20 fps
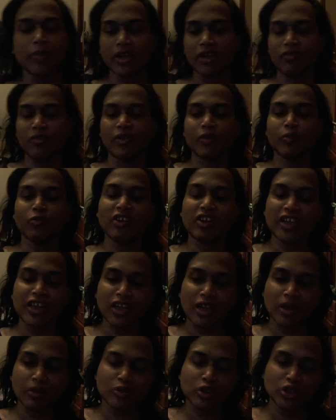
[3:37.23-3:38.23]
but but when it
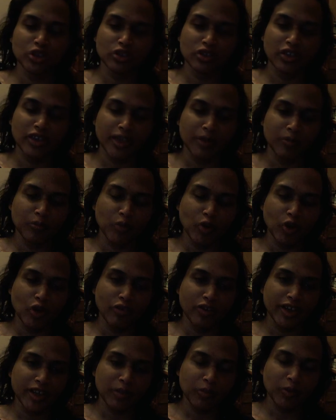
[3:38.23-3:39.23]
comes to like
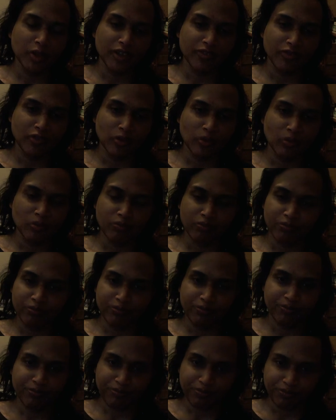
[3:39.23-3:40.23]
borrowing money from
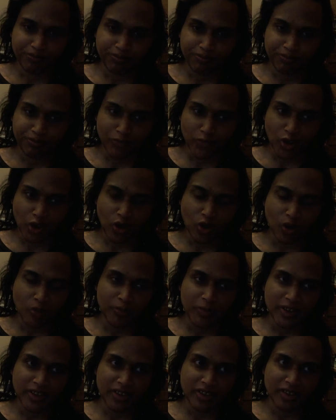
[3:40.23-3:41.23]

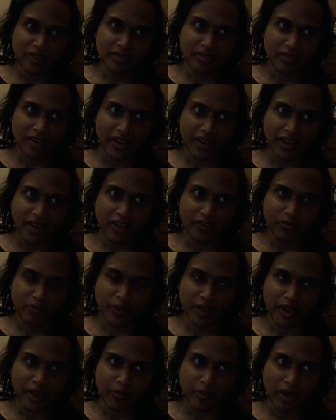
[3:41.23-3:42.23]
companies, like I've
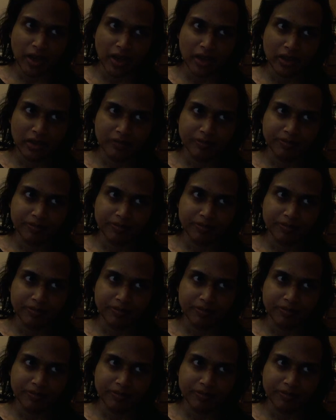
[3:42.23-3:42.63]
paid back.